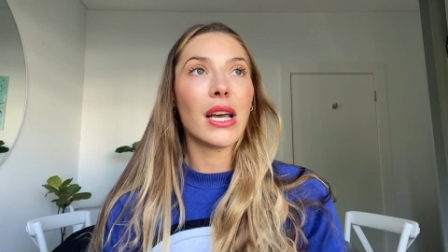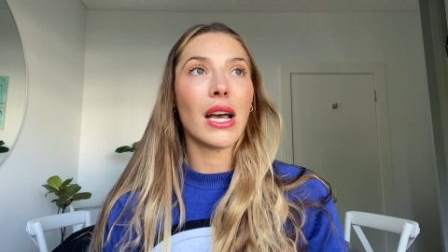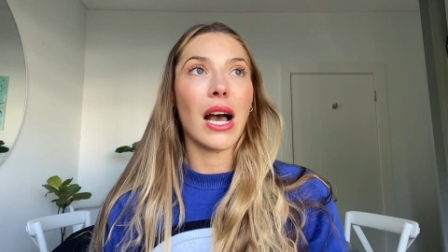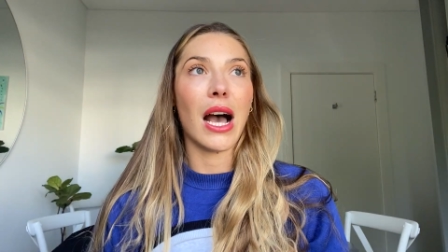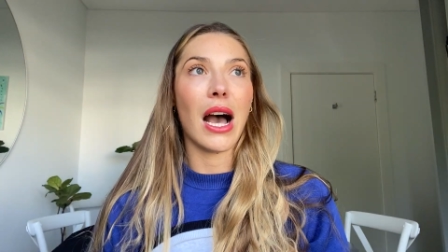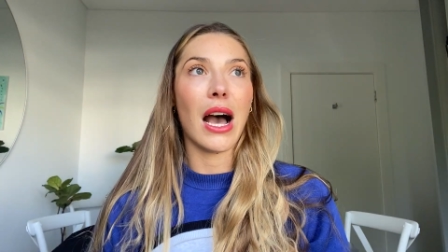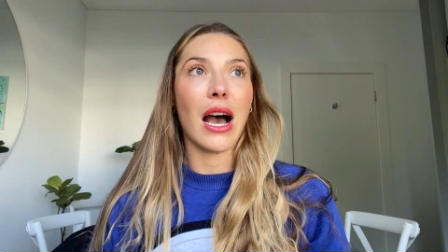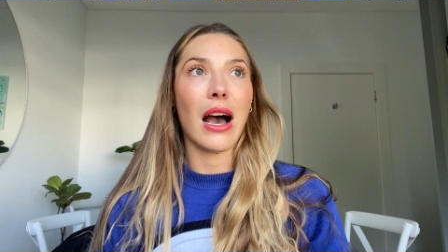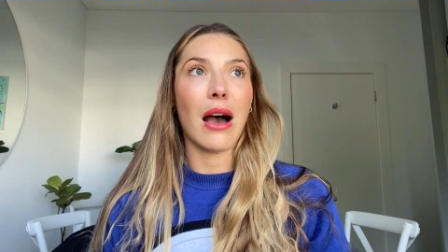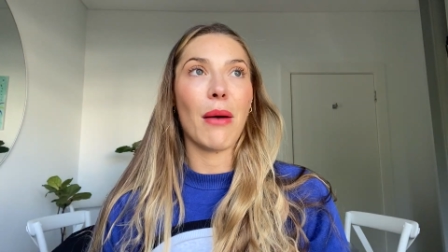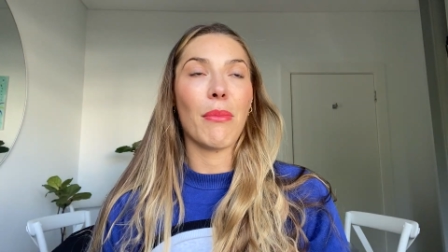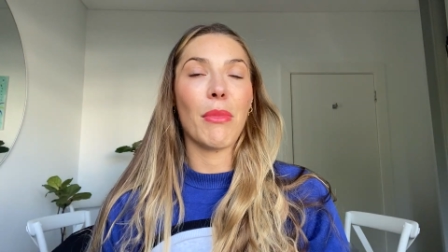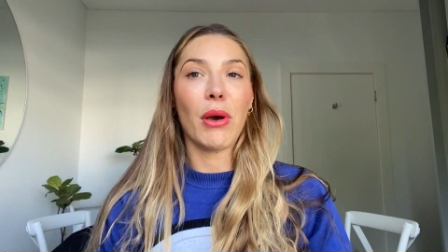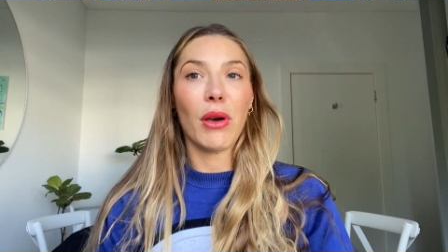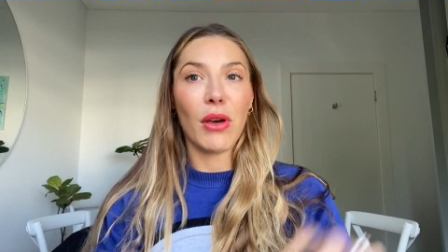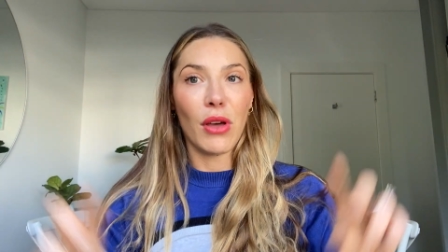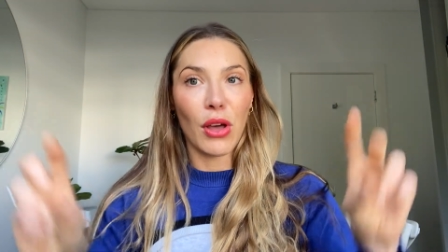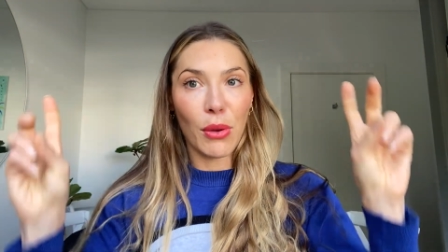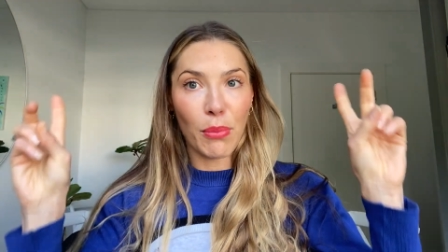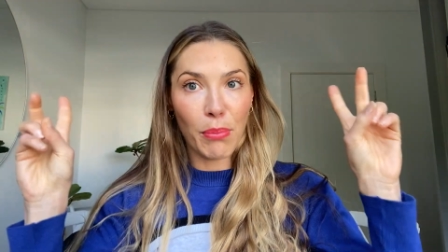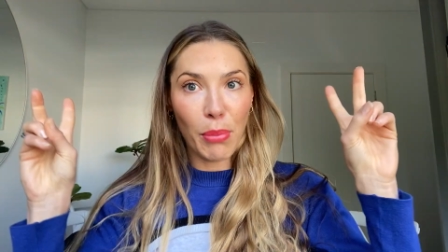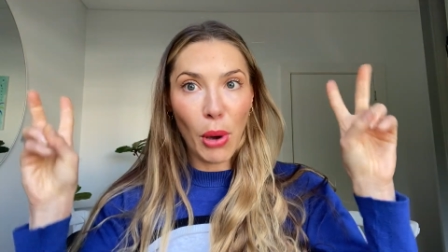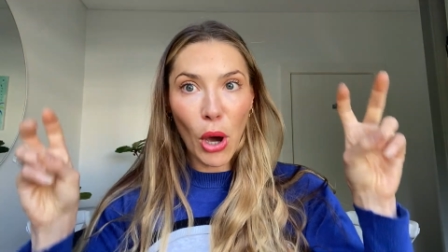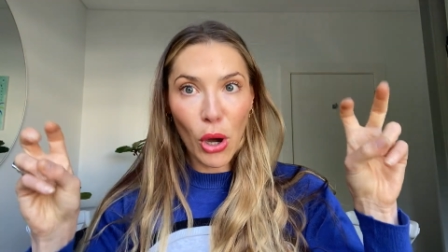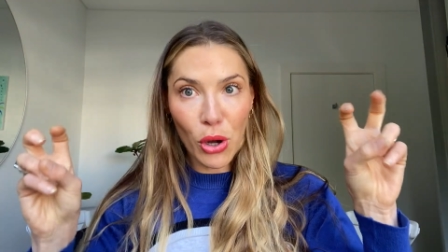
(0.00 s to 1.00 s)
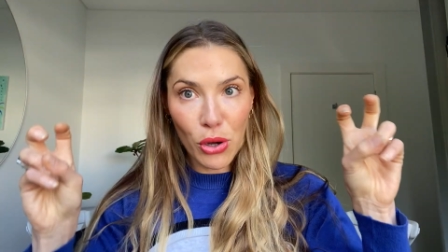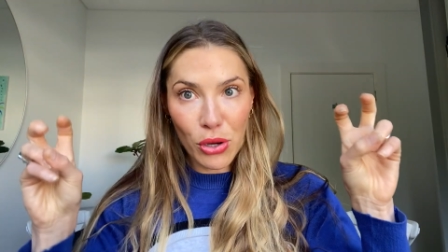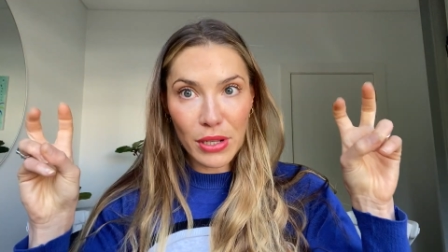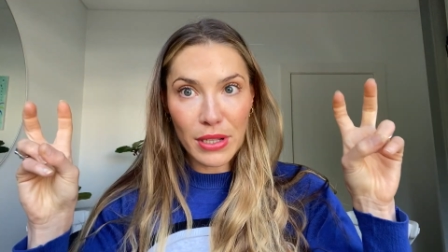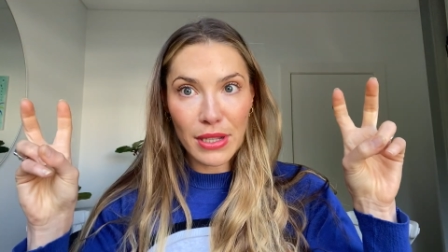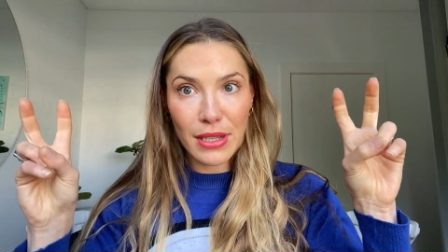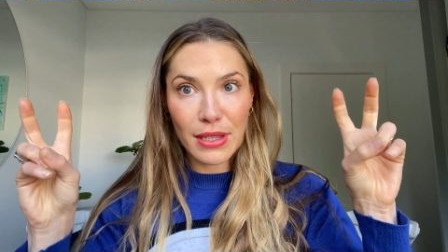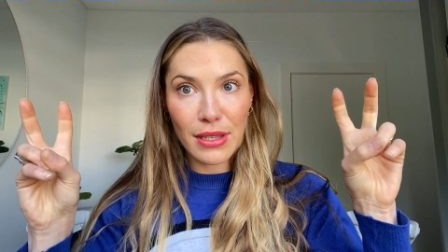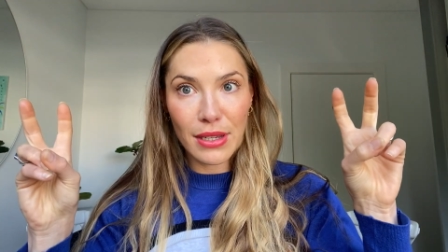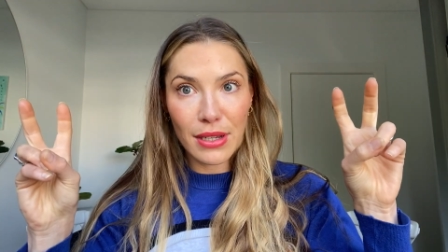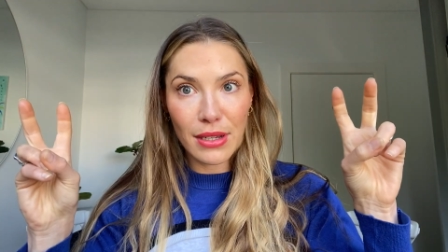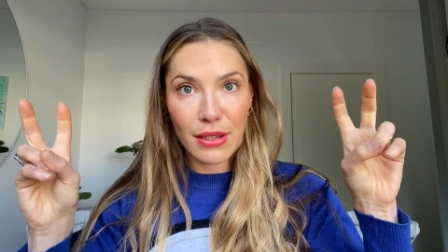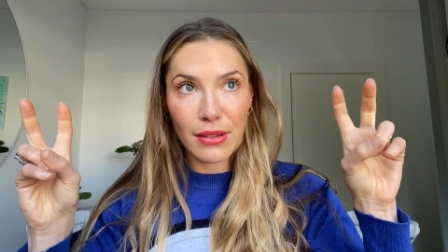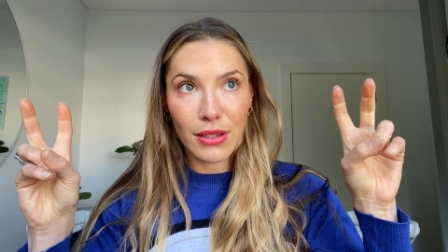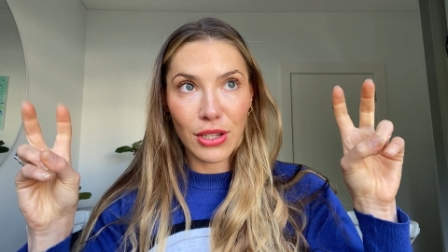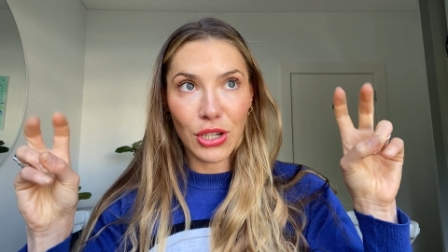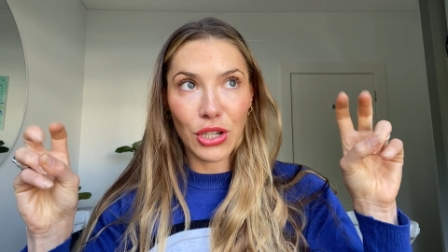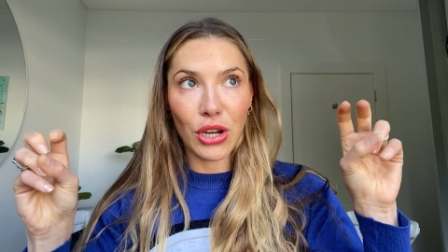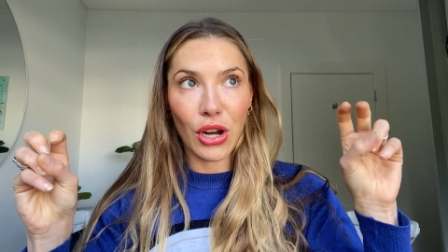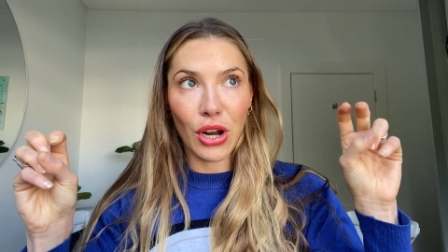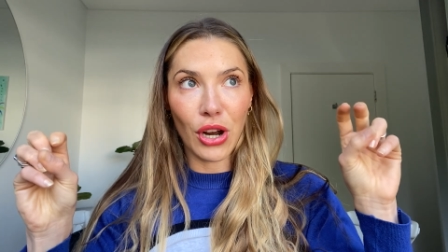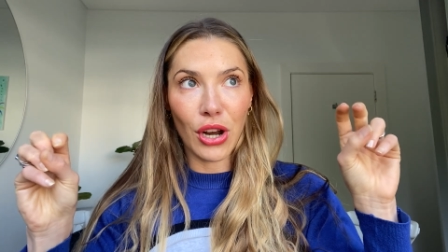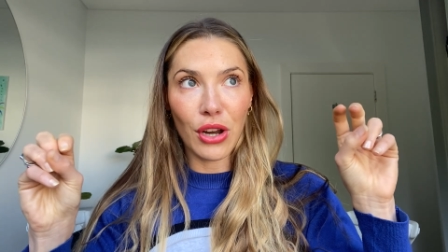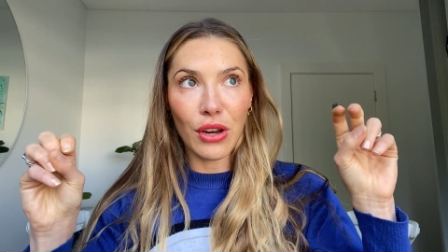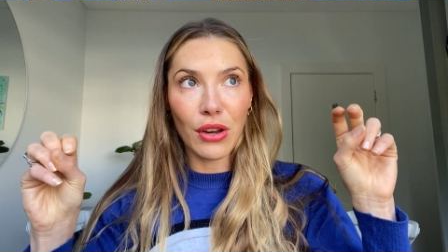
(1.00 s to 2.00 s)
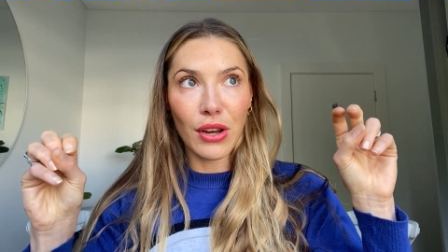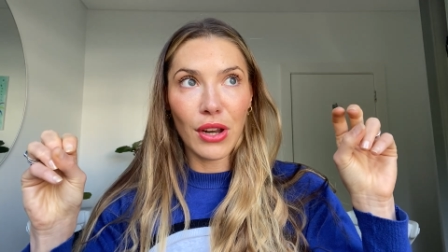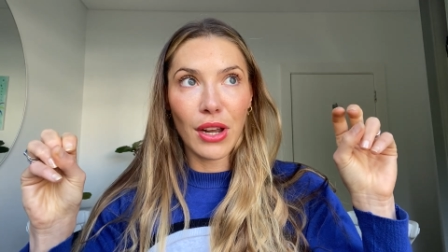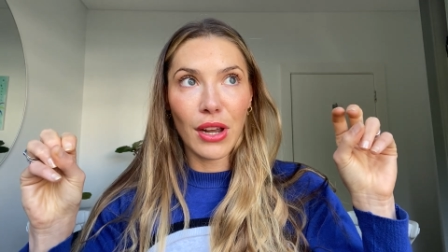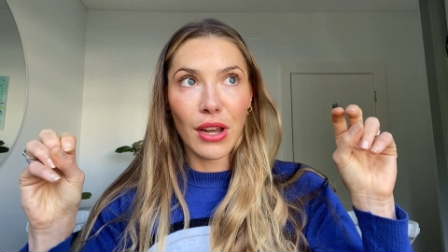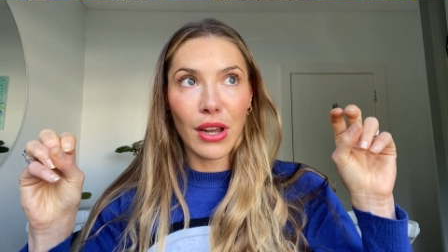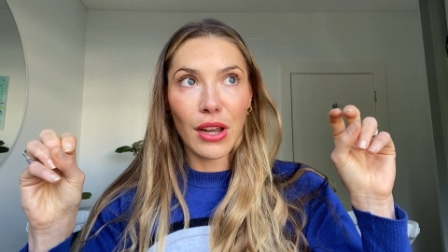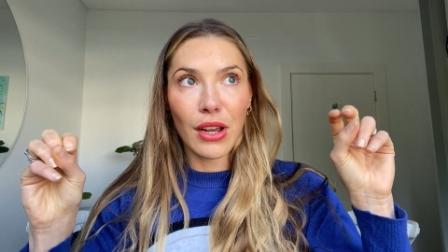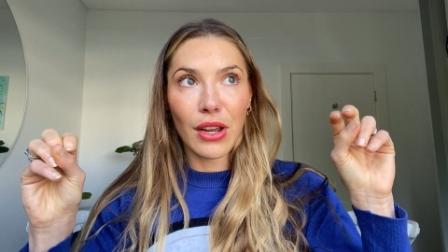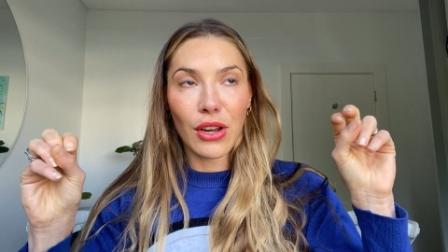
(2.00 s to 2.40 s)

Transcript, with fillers: um, post, you know,